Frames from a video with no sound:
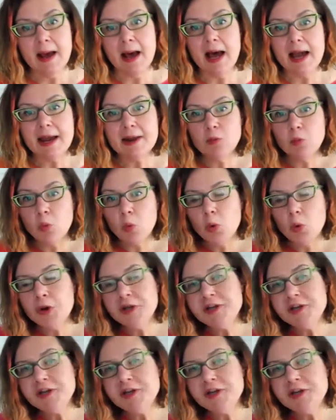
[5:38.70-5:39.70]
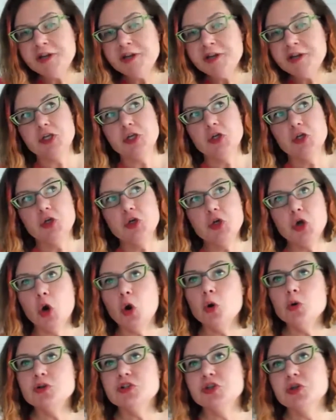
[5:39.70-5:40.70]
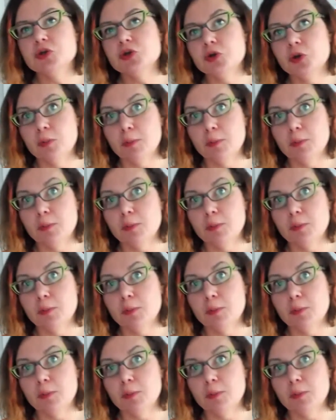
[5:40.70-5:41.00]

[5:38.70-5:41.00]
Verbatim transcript: I wouldn't go to your